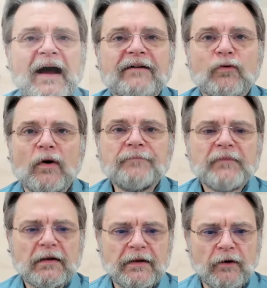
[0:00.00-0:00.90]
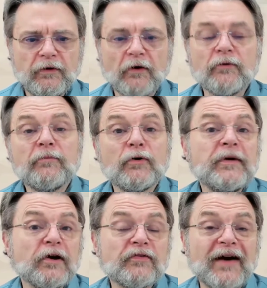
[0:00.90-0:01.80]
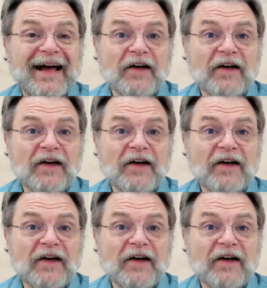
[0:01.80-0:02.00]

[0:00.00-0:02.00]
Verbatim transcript: everyone, Leo Notenboom here for